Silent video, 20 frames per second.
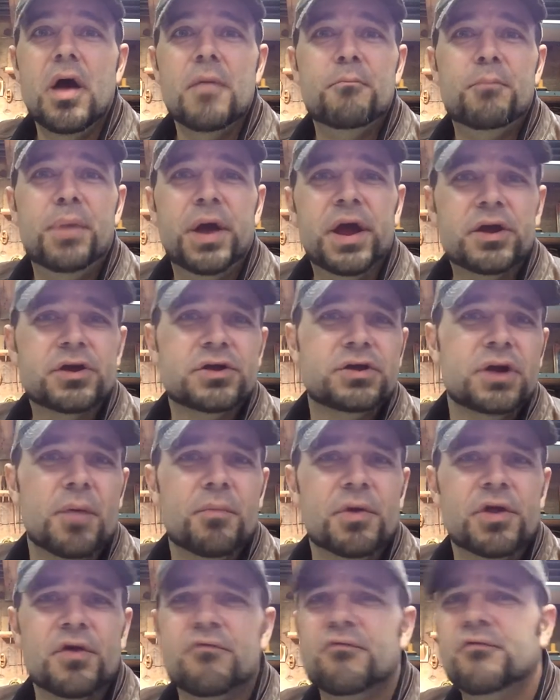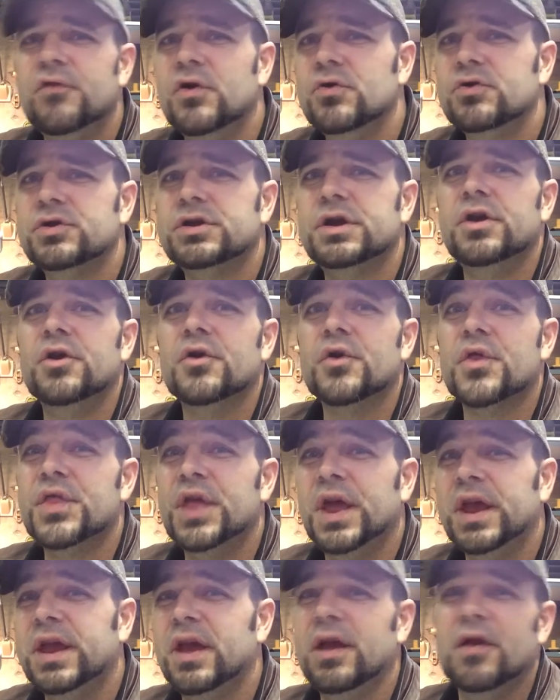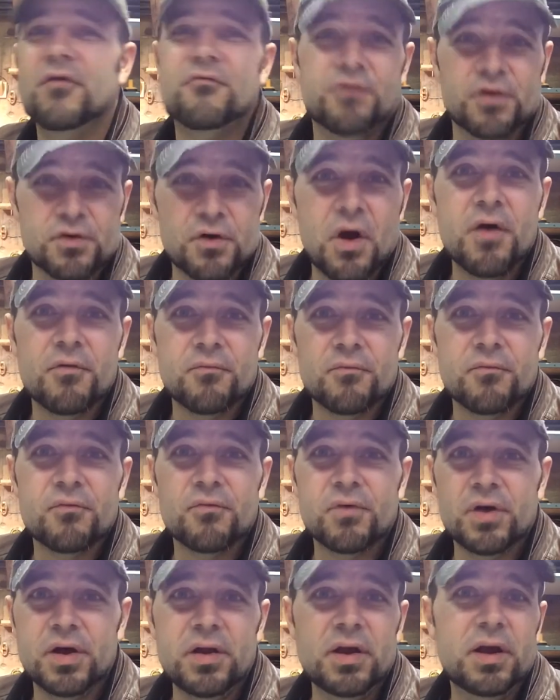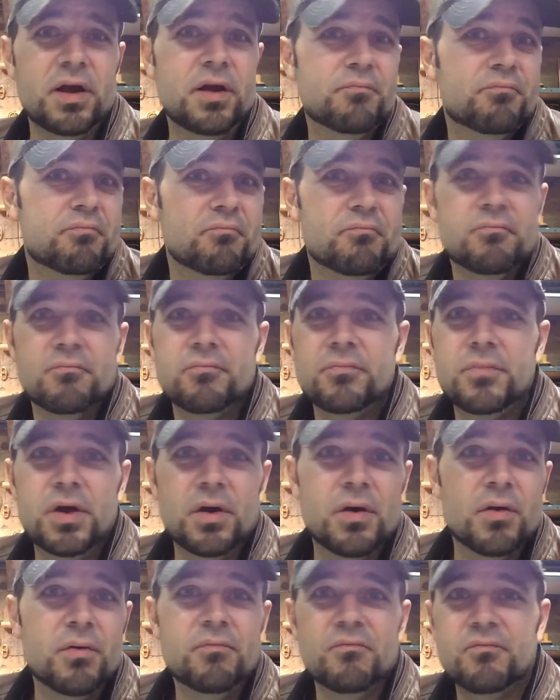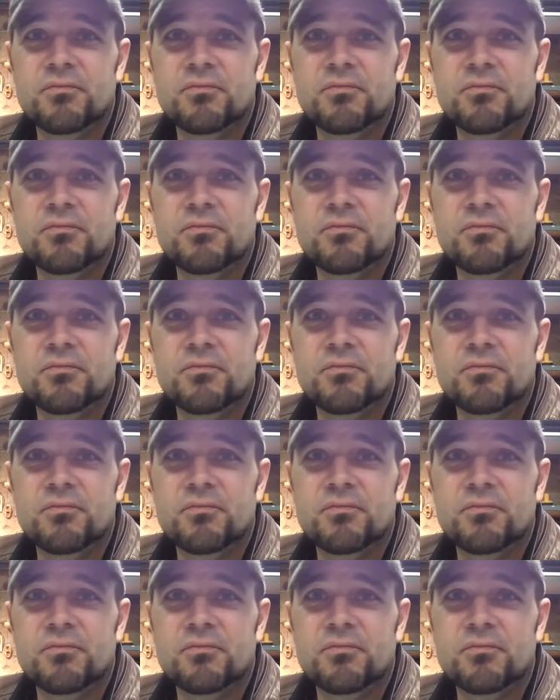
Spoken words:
pick some of the foods that you're thinking, if you're not really, you know,